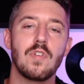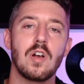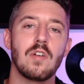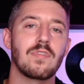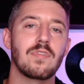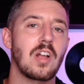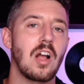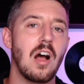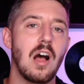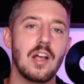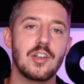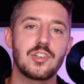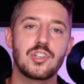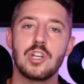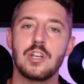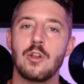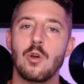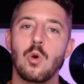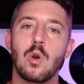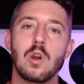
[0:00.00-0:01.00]
of
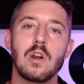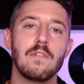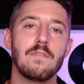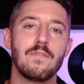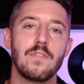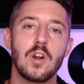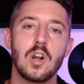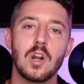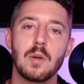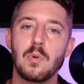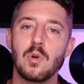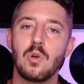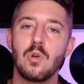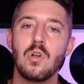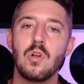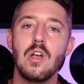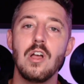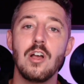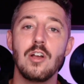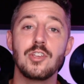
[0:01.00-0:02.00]
caution or a
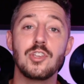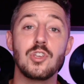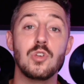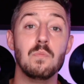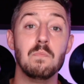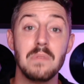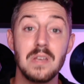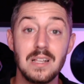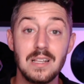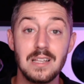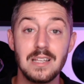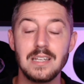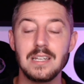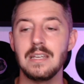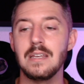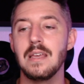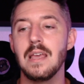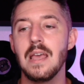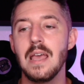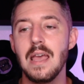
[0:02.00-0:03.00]
verbal
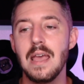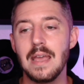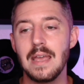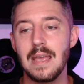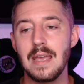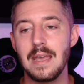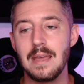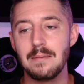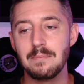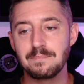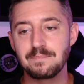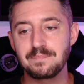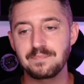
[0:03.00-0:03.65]
humility. And